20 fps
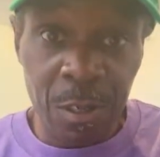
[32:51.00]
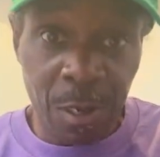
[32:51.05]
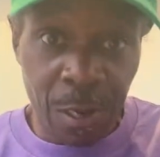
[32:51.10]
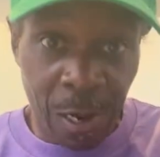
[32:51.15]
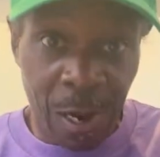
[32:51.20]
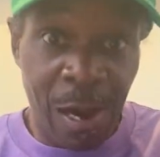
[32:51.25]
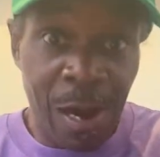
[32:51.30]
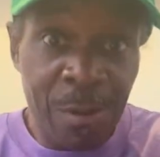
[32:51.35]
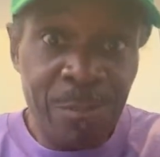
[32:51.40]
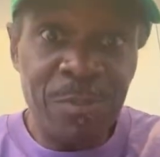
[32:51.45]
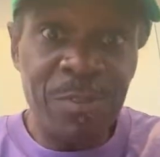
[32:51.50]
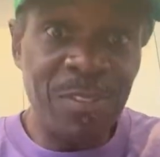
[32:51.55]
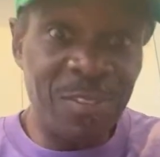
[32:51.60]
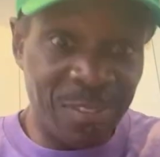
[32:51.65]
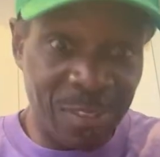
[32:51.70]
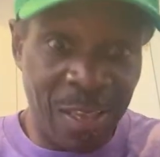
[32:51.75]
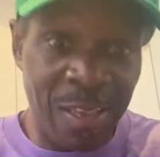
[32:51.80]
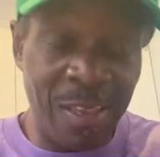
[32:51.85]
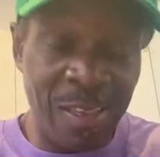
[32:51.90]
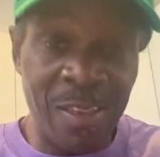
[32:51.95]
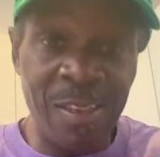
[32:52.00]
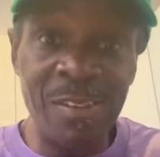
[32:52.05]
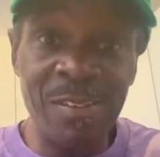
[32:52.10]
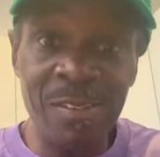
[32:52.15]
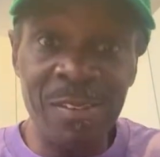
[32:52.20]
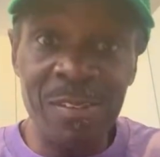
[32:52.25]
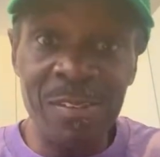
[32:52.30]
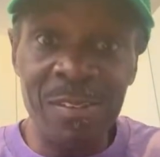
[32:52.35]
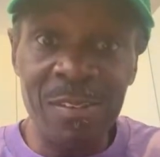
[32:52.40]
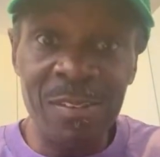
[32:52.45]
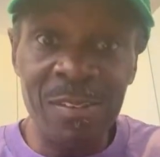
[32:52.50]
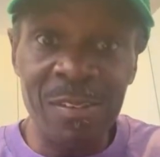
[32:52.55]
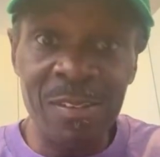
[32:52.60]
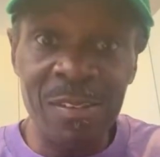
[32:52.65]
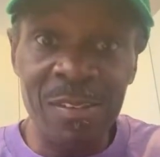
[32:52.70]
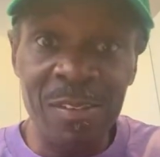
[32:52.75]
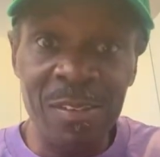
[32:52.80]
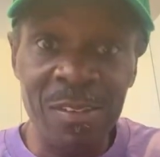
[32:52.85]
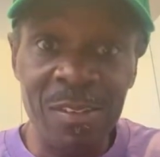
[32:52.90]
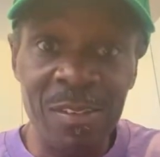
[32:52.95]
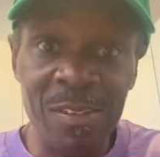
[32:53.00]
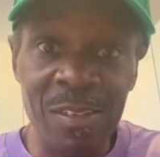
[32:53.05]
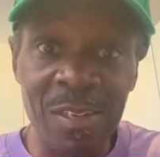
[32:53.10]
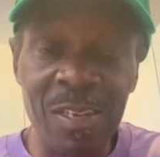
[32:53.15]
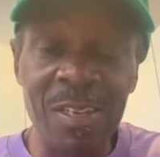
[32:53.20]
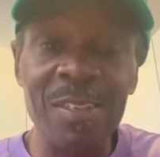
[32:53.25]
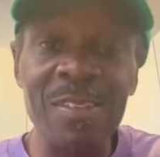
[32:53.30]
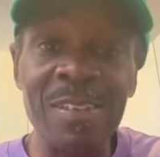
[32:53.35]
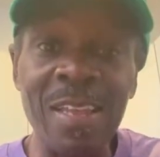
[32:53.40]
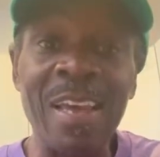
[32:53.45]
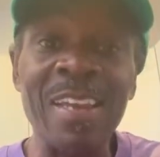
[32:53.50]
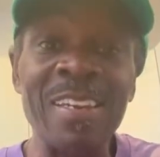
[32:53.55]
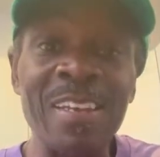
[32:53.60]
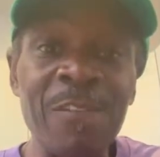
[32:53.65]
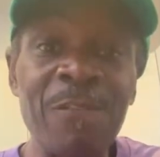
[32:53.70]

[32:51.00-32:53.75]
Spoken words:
I'm saying that